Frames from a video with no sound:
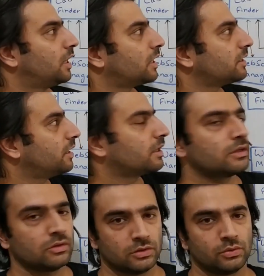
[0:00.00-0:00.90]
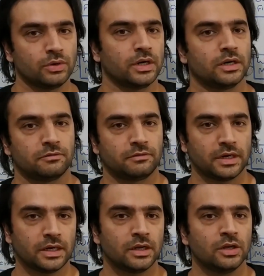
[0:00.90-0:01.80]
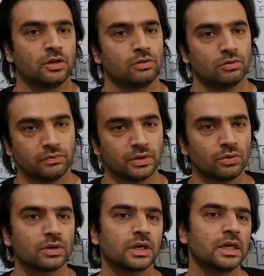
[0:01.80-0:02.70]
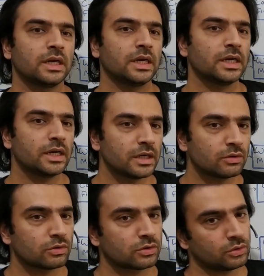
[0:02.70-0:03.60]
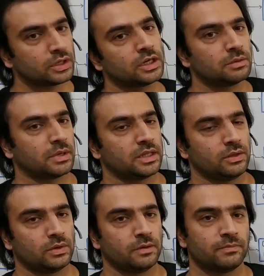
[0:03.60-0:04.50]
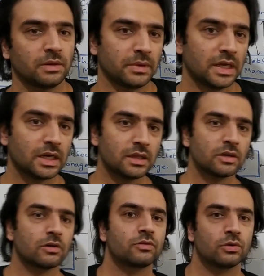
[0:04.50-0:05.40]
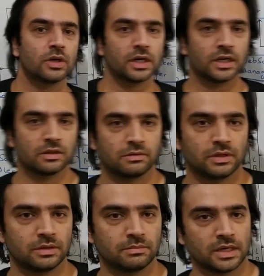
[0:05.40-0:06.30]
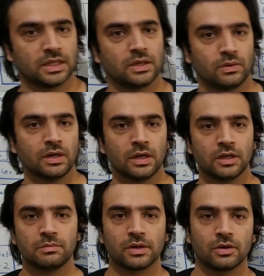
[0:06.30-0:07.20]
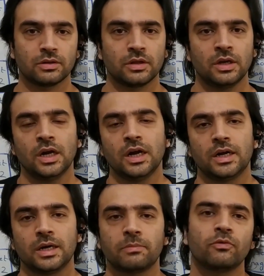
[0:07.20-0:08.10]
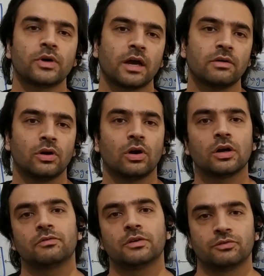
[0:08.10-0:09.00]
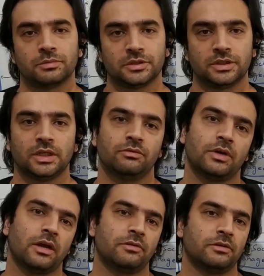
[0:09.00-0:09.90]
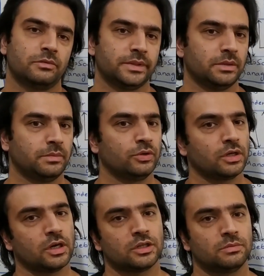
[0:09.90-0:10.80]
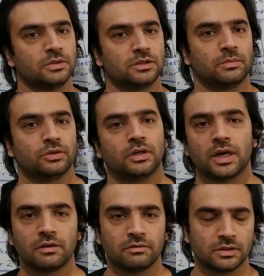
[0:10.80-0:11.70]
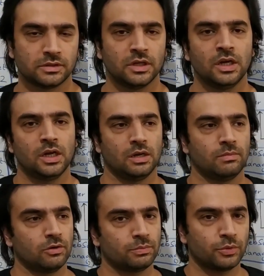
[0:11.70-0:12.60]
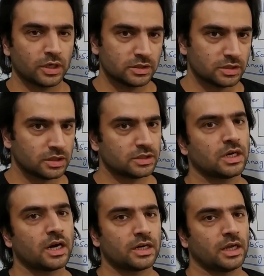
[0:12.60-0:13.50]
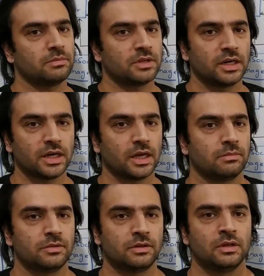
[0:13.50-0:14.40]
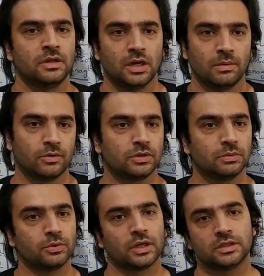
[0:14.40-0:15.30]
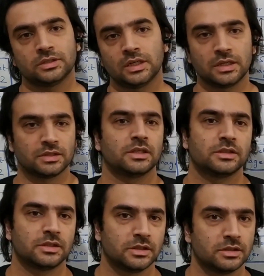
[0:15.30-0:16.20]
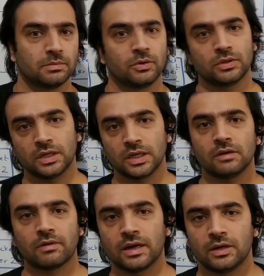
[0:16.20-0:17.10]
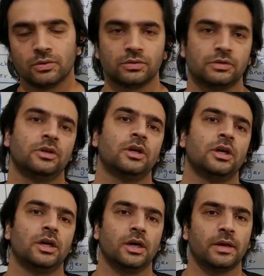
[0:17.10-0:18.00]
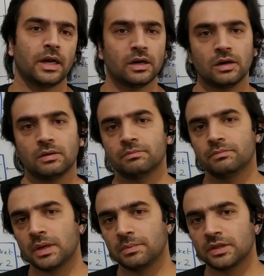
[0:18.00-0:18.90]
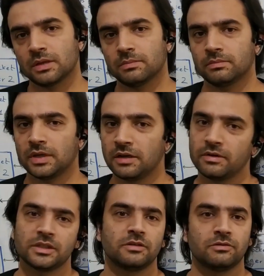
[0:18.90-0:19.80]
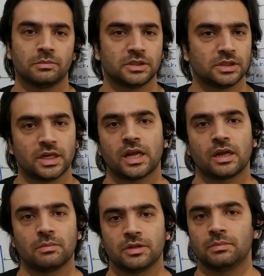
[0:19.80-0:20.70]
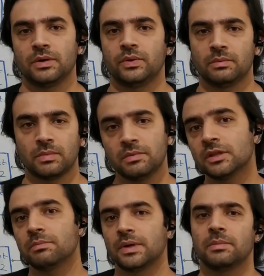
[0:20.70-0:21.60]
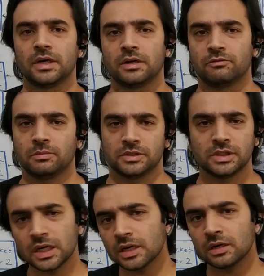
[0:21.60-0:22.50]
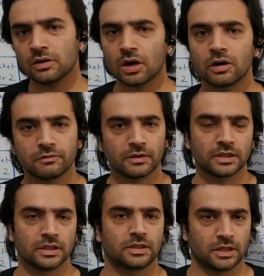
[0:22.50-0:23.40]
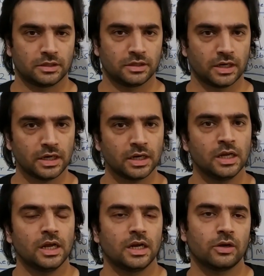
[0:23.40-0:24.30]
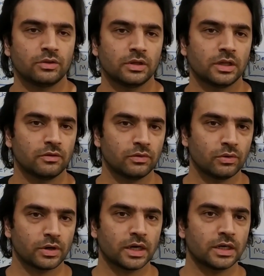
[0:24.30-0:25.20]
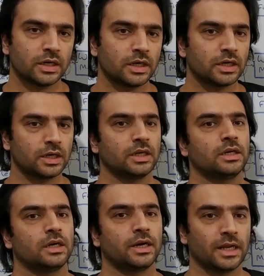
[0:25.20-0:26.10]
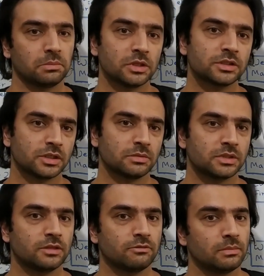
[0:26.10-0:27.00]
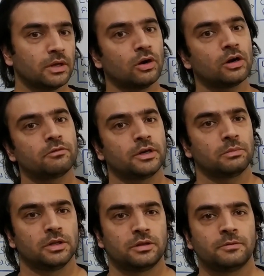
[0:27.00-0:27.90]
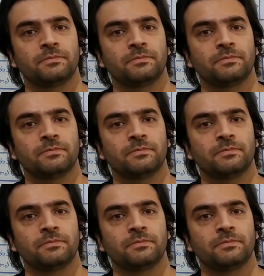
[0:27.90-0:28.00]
Cassandra is also good enough, right? So we don't really need to store it in MySQL. The main reason of storing it in MySQL is because Trip would have a lot of information. It would have information about the customers, about the drivers, about potential start times, end times, about the potential distances, about the real values, and maybe some events information that comes in between, maybe some payment information, and a lot of other things, right? Now, if you look at it in tables terms, these will be a lot of tables.